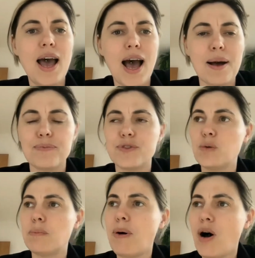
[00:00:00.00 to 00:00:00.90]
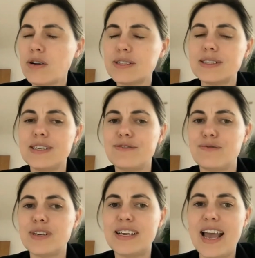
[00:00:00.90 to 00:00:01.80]
um, to a positive
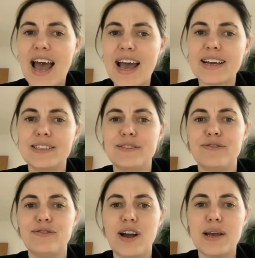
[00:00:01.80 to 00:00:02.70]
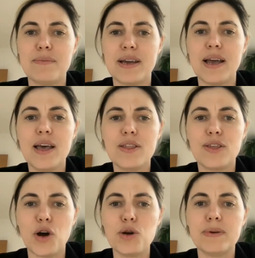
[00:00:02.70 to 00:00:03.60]
really active framing
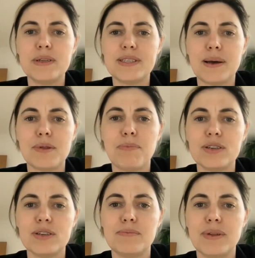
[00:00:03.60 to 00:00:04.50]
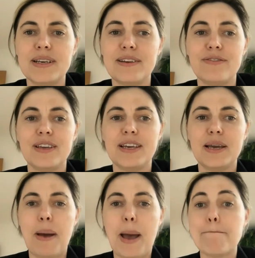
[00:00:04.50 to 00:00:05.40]
that opens up the possibility of thinking
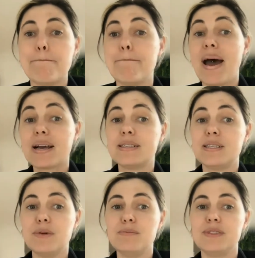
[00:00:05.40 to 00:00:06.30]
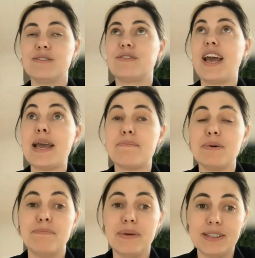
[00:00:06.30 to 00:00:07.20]
about maximums of
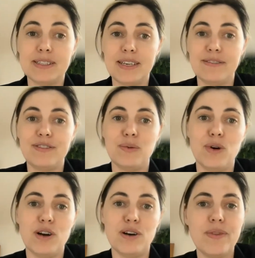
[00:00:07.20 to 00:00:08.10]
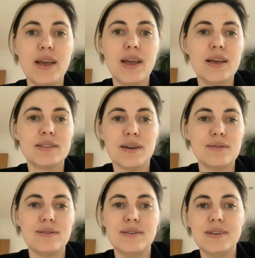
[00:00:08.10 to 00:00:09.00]
capability if you will
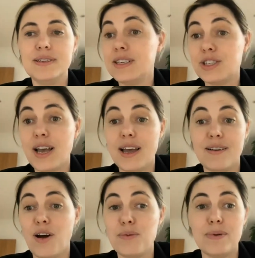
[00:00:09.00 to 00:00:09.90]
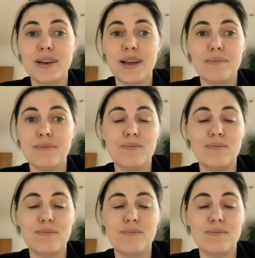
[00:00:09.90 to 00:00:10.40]
so nishan opened up